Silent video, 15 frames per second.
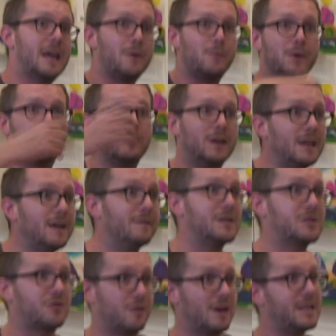how we all live,
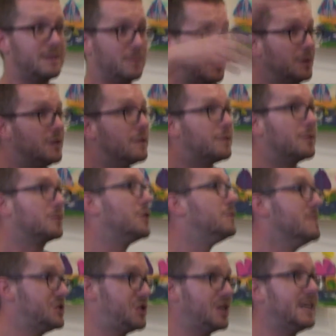it's created wonderful new
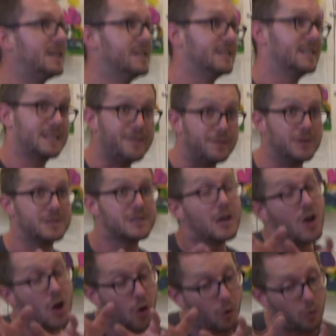machines, it's given
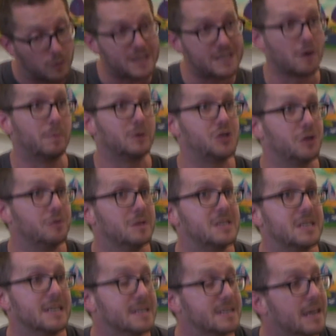us all these
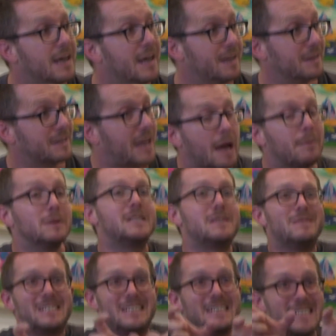opportunities. But
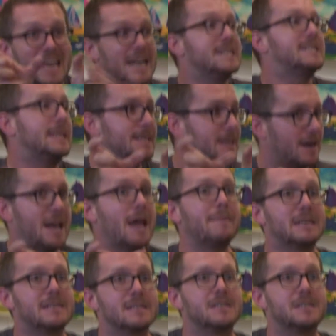capitalism is an intensely
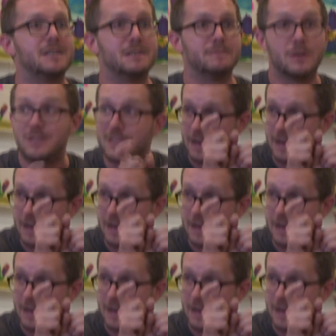dynamic system, the most